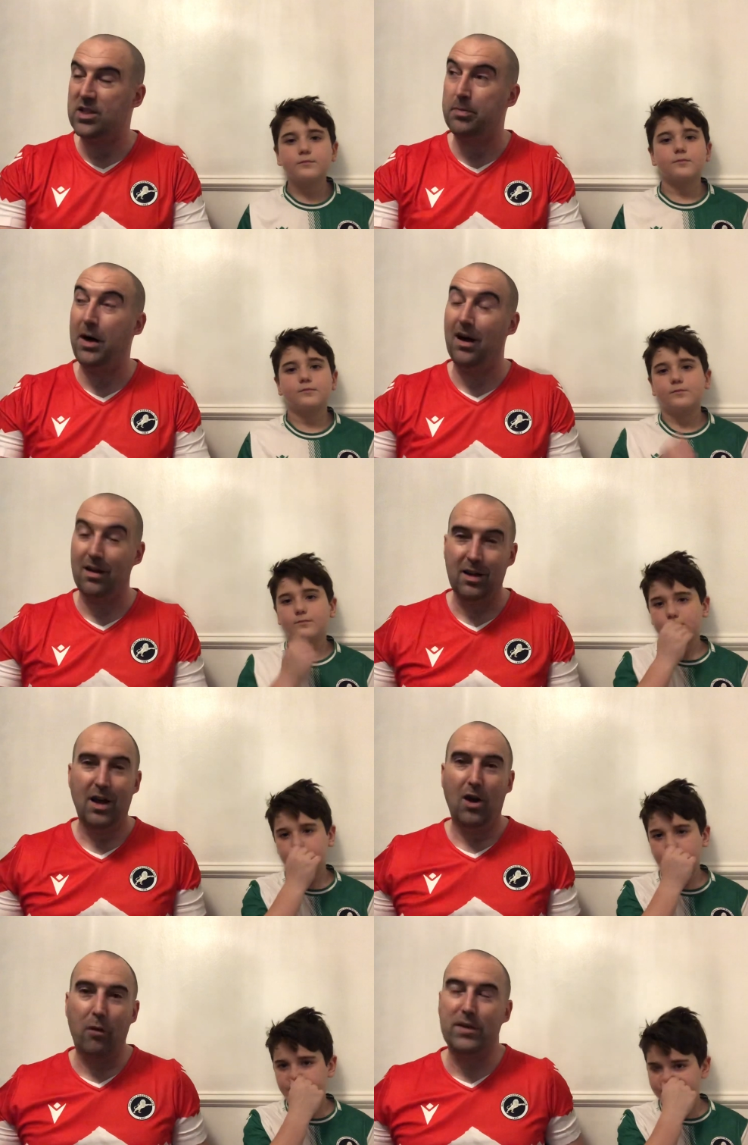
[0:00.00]
Speaker 1: but
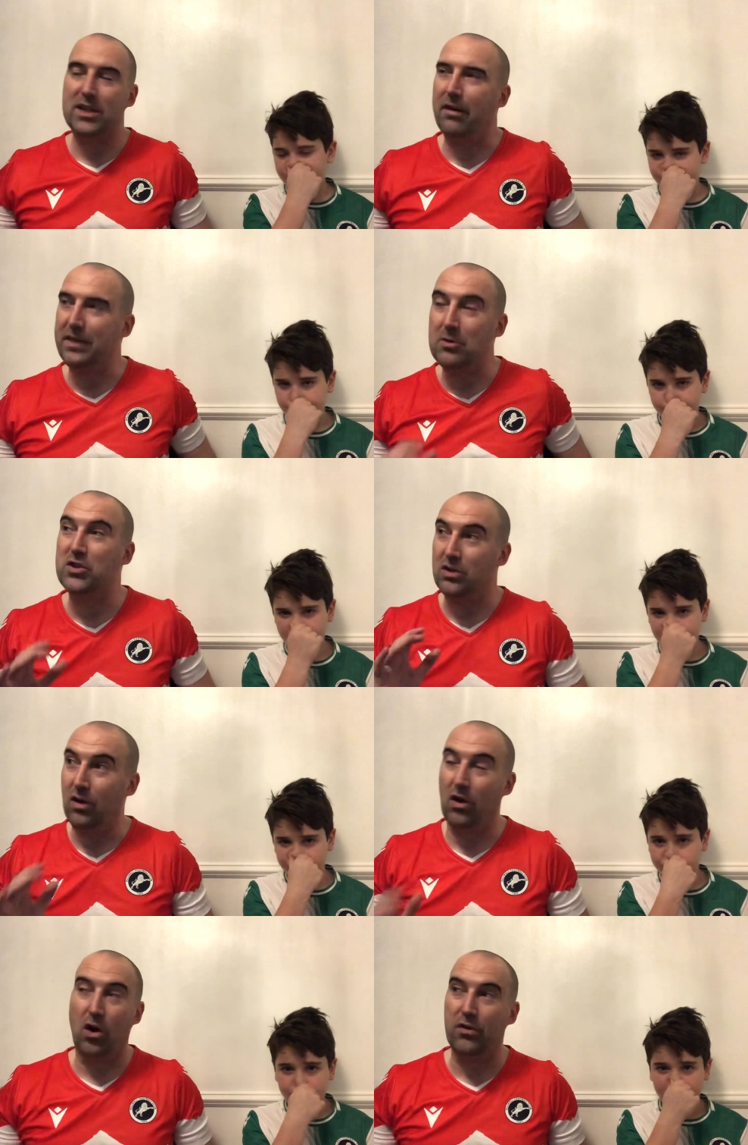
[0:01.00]
Obviously, I think it was
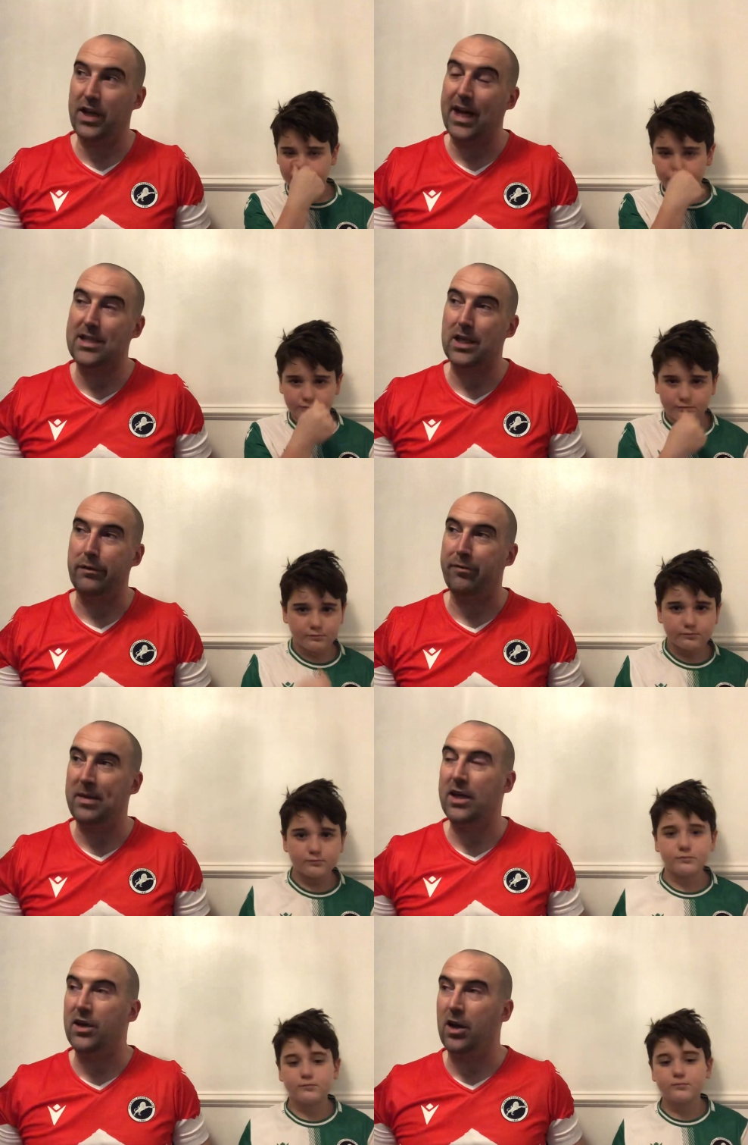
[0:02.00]
on the 18th
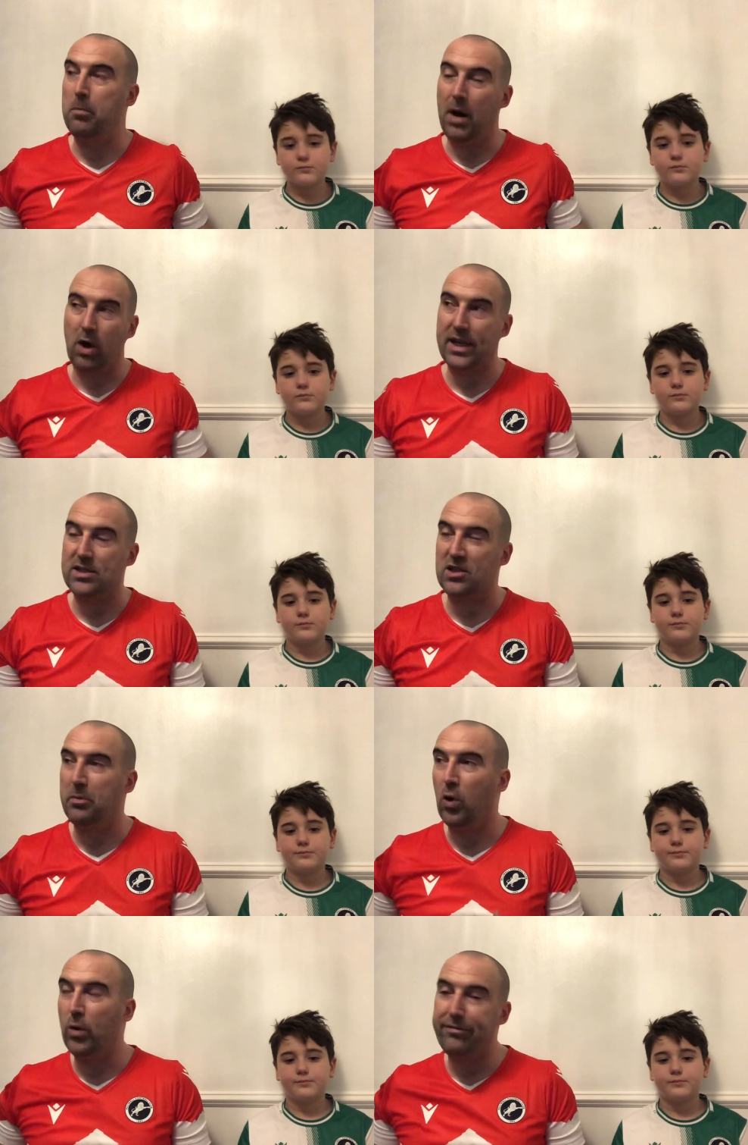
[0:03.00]
minute, you know, Bart gets the
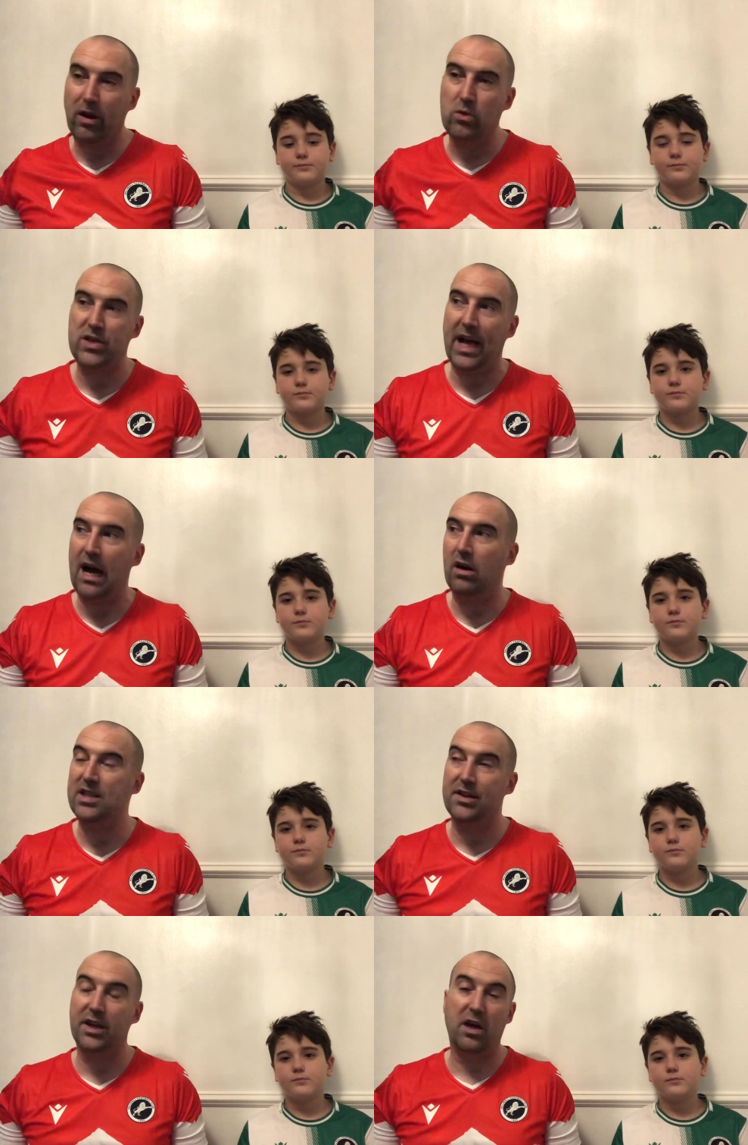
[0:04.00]
ball, he throws it out, he's
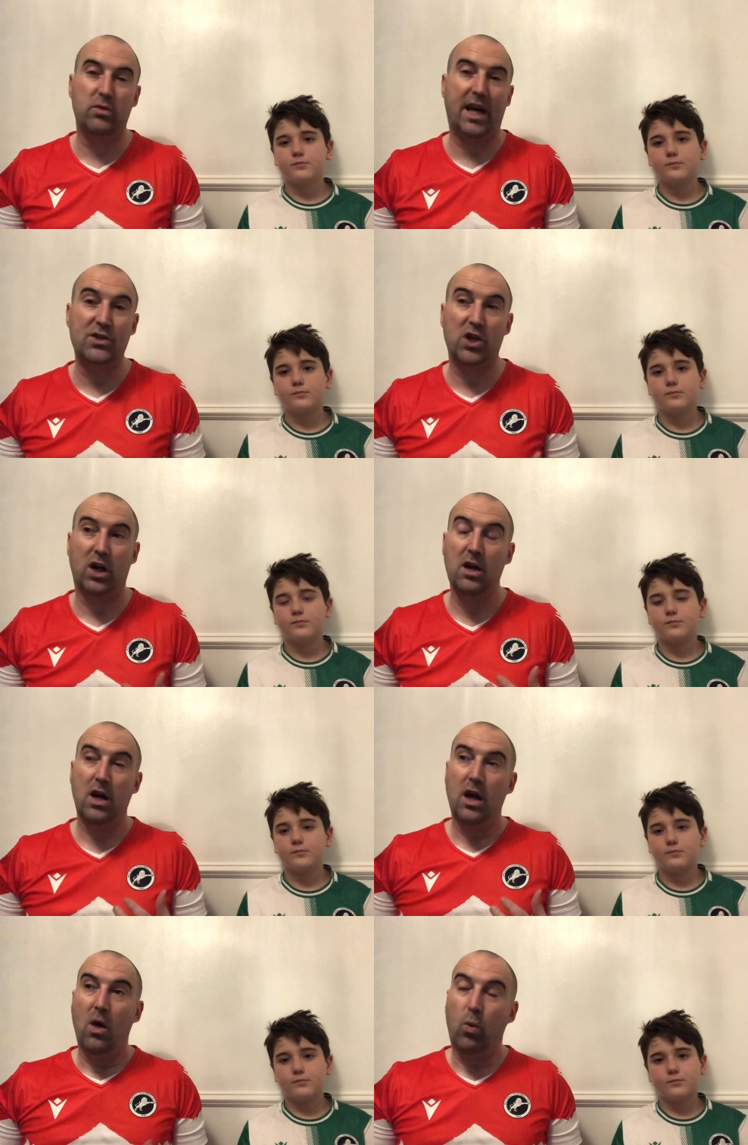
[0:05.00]
under no danger.
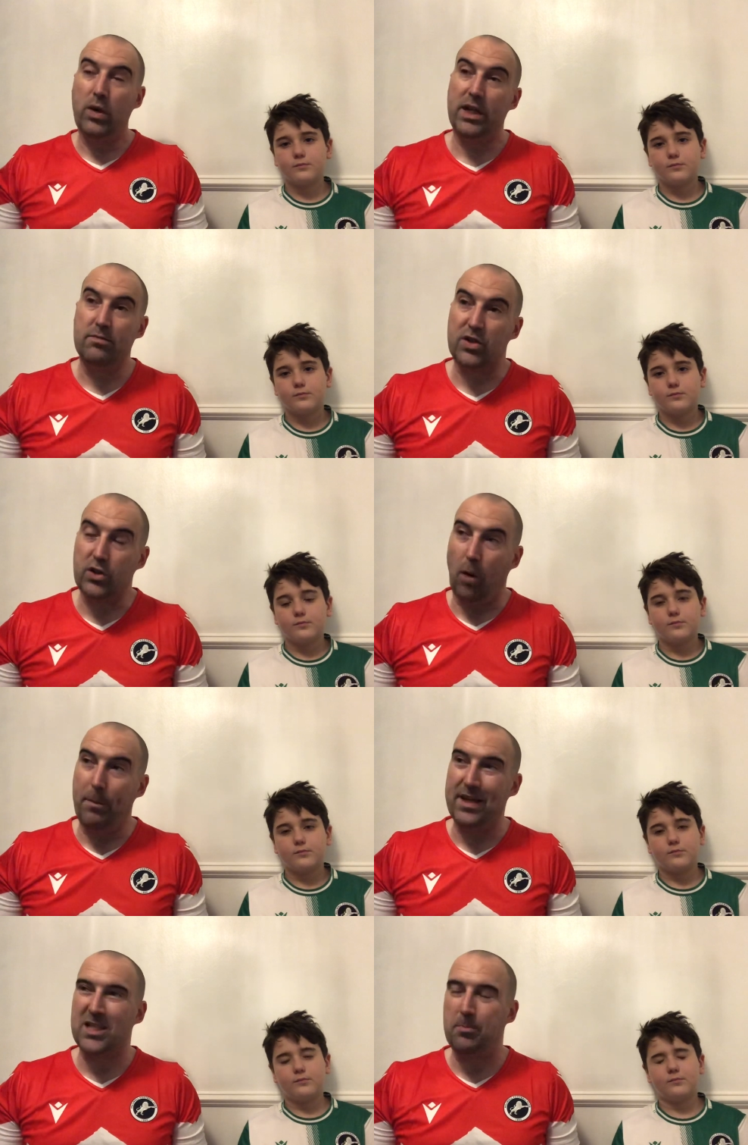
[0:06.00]
Williams has got a
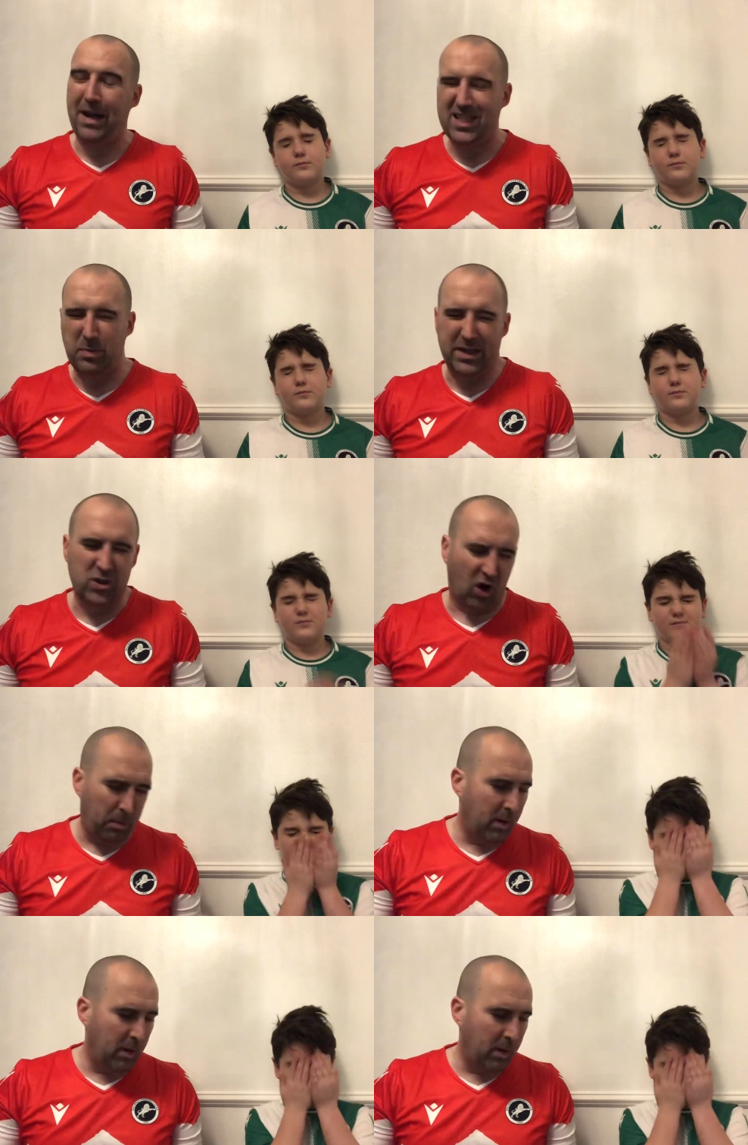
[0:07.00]
bit of space, but he's got